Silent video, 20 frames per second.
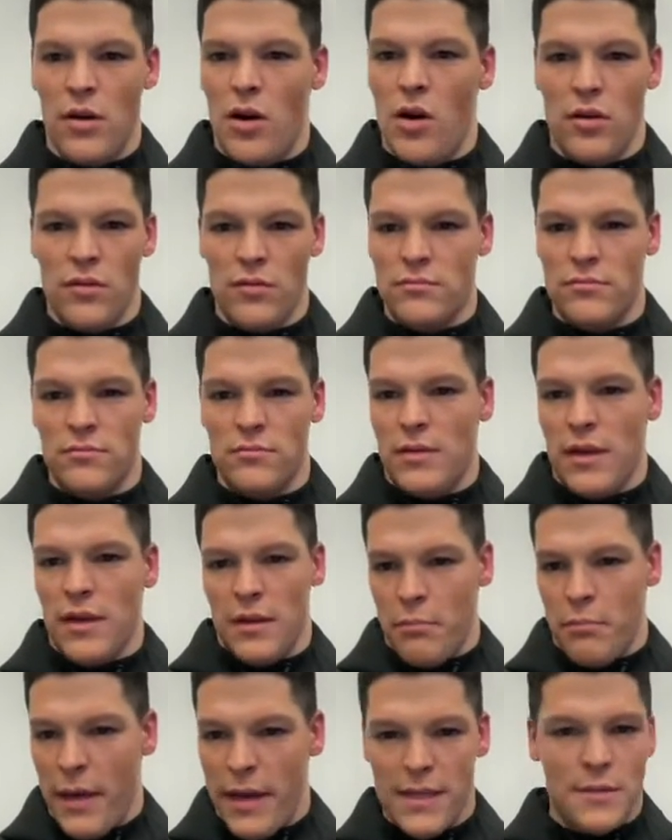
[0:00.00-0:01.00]
all
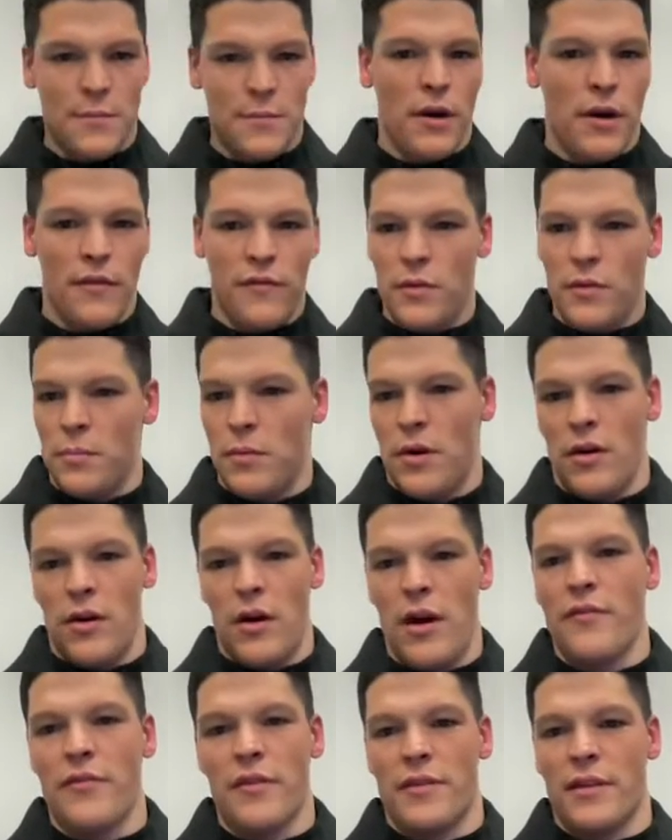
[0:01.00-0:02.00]
and baseball, football,
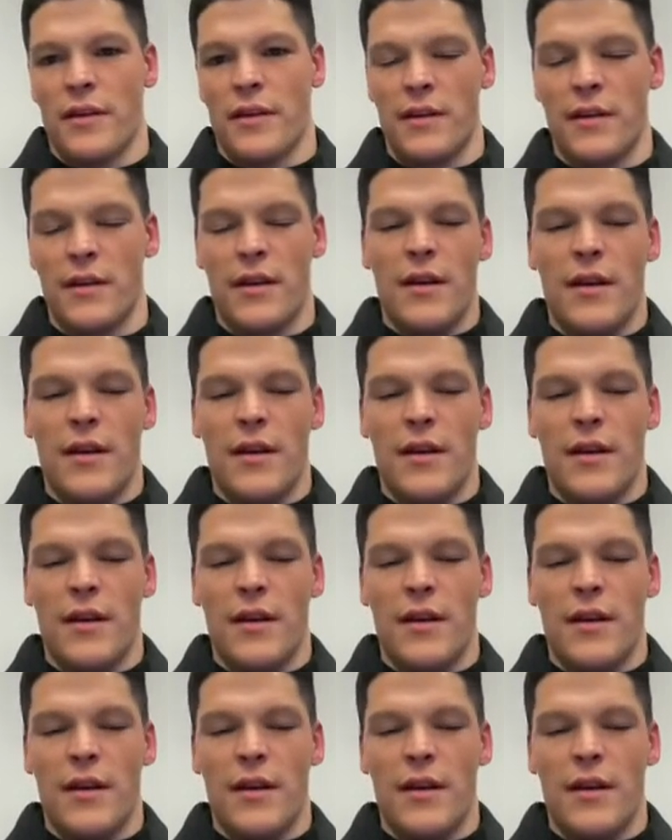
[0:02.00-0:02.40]
everything.